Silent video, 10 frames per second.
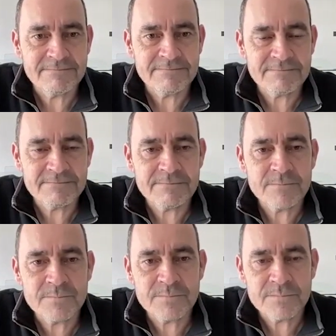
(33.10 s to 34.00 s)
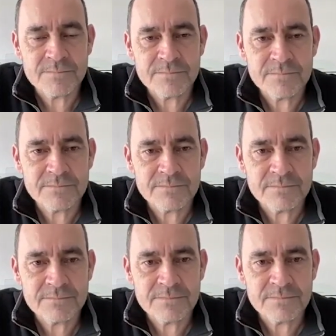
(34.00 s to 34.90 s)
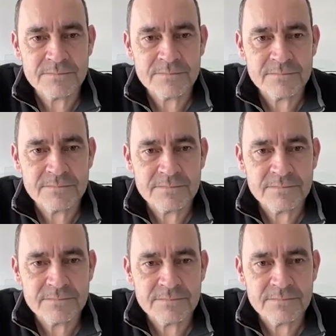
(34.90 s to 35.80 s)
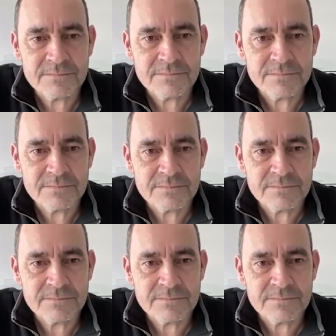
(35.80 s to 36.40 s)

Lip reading: No words are spoken by the person on screen.